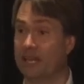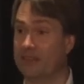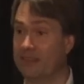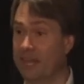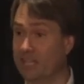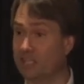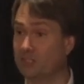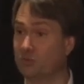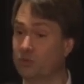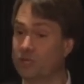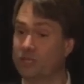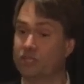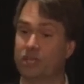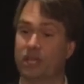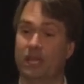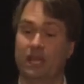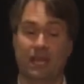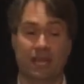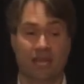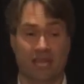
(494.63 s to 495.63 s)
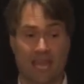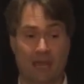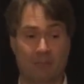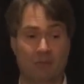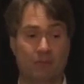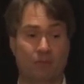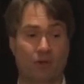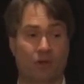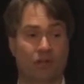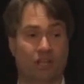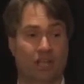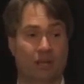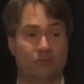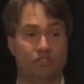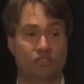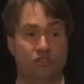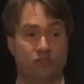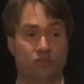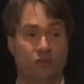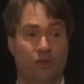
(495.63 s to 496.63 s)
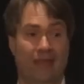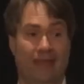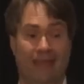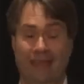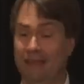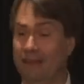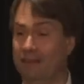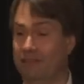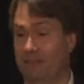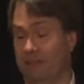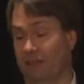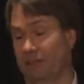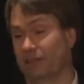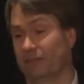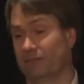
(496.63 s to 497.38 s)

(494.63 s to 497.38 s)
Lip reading: And that switch can be programmed to do anything.